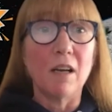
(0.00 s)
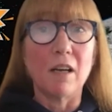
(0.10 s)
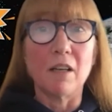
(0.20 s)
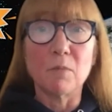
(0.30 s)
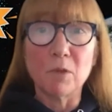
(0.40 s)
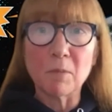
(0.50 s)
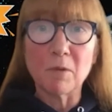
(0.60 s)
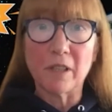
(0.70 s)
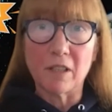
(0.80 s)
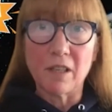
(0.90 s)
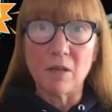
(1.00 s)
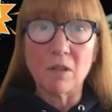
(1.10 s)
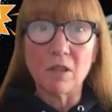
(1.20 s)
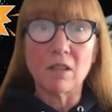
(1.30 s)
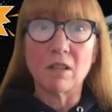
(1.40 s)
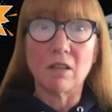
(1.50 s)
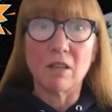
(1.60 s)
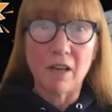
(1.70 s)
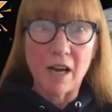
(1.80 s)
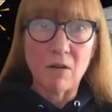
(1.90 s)
the Purple Air Network
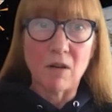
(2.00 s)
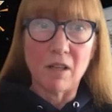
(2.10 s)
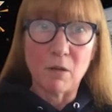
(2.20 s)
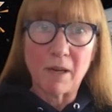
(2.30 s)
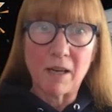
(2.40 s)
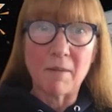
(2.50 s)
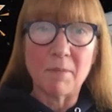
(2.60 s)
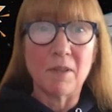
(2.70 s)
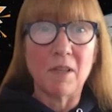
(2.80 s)
are now on the map.